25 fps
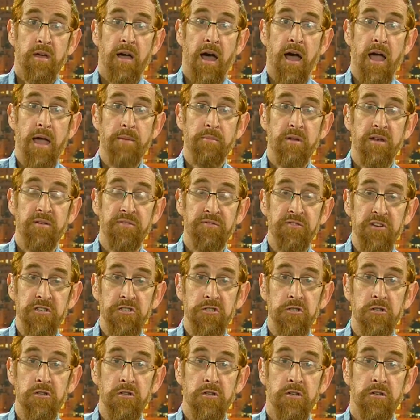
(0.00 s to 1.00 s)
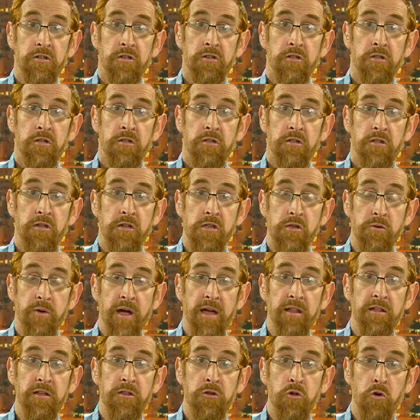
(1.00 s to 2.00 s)
I'm an official
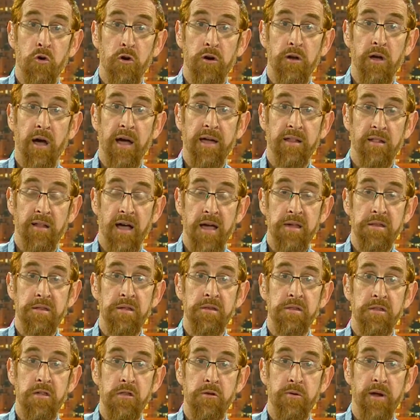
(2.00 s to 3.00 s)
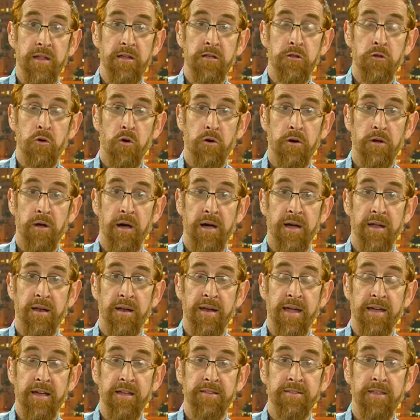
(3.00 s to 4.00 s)
Israeli tour guide, licensed Israeli tour guide,
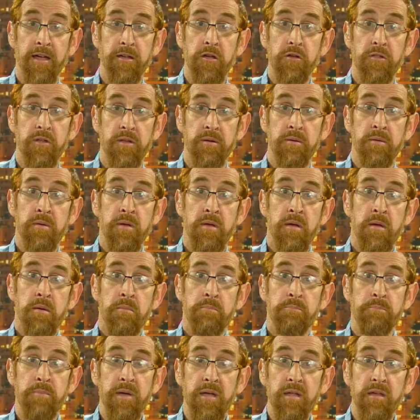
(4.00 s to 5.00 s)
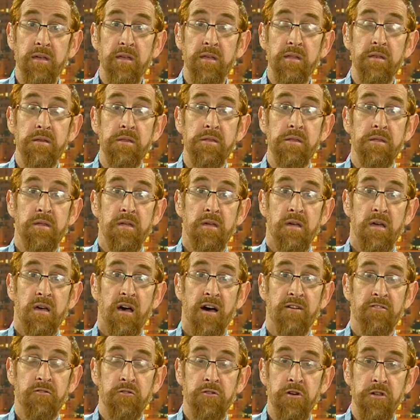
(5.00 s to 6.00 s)
and I can tell you that millions
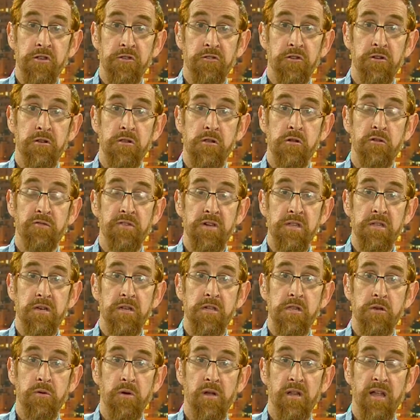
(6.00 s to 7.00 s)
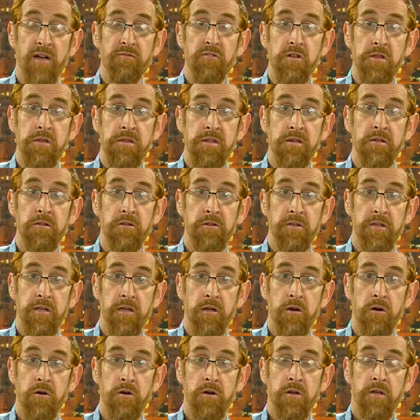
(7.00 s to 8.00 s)
of Christians who visit Israel every single
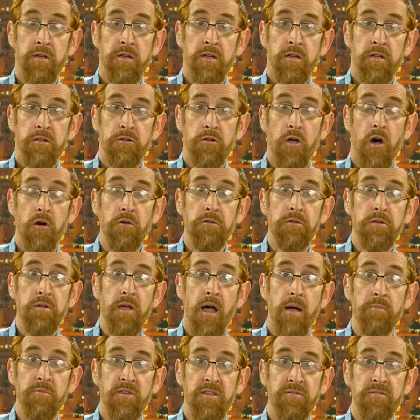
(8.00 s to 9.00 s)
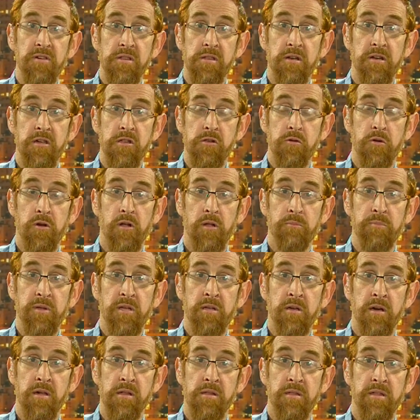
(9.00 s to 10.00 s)
year don't come to visit Israel
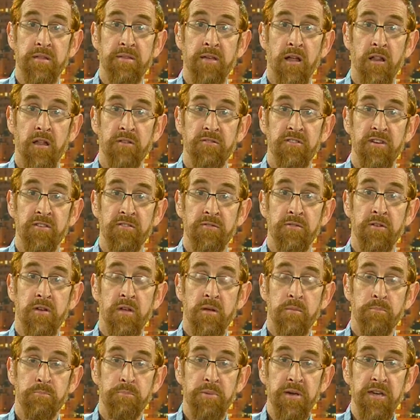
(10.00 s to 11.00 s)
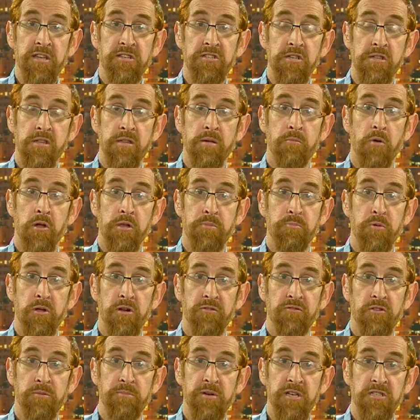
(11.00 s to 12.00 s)
because the Tel Aviv beach is the most
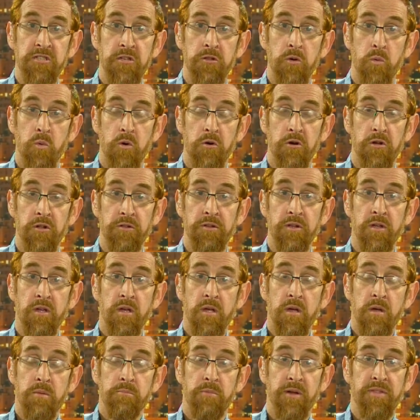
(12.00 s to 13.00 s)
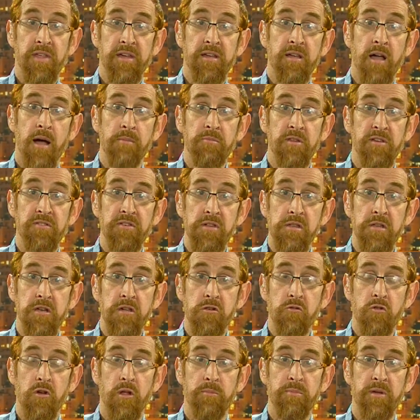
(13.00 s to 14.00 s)
beautiful beach in the world, but they come to visit
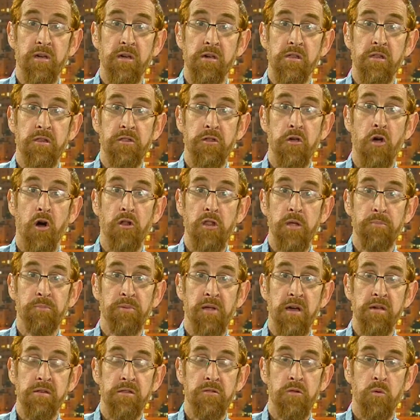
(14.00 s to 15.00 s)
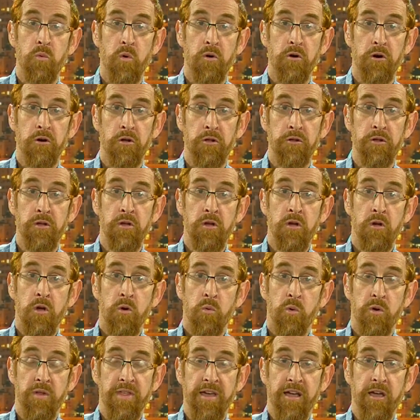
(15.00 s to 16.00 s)
Israel because it's the only place in the world
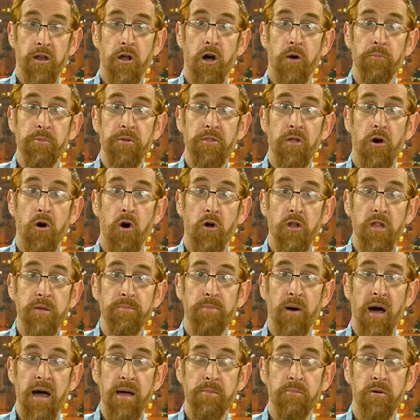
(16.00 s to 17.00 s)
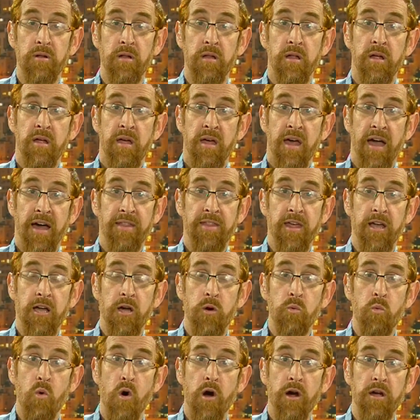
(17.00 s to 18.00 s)
where they can open the Holy Bible and they
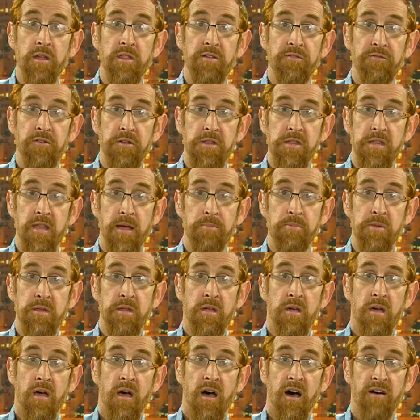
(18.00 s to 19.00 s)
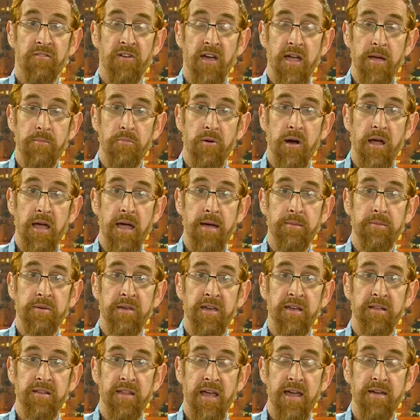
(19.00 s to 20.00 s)
can walk in the footsteps of Abraham,
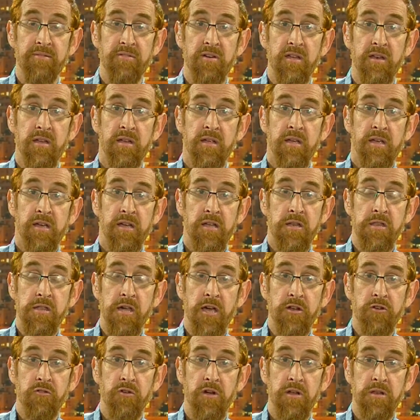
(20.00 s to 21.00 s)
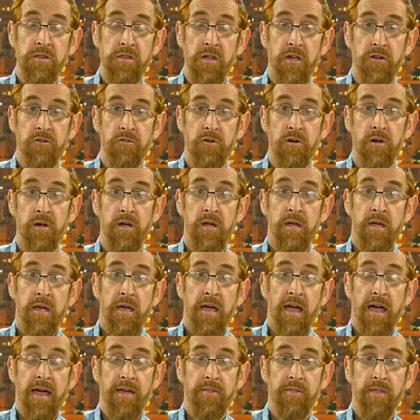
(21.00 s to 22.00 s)
King David, etc., etc.
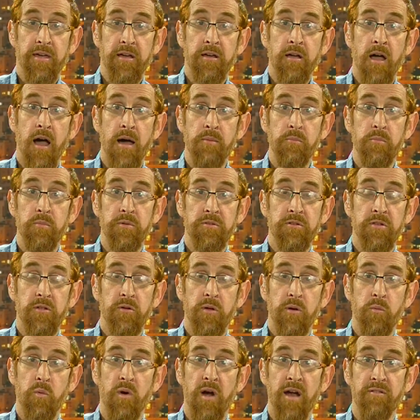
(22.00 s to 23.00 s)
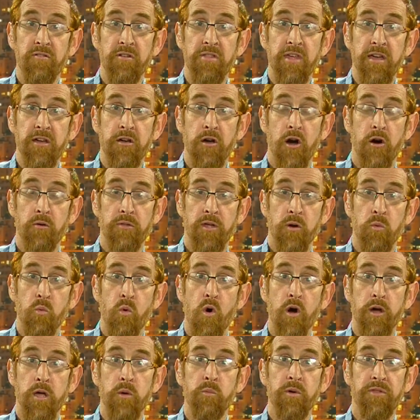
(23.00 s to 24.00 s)
And they come to wherever they go, they're
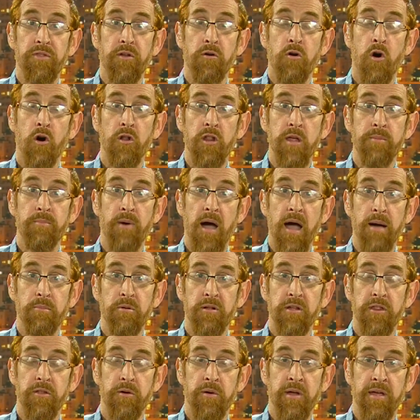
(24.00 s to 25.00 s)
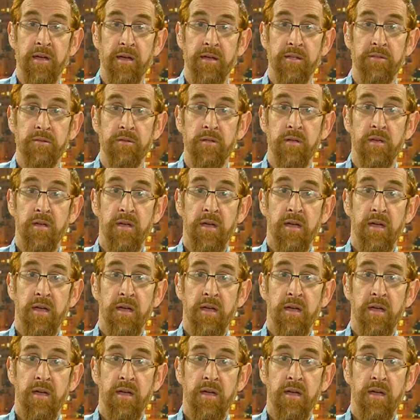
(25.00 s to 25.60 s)
walking with their Holy Bible in their hand.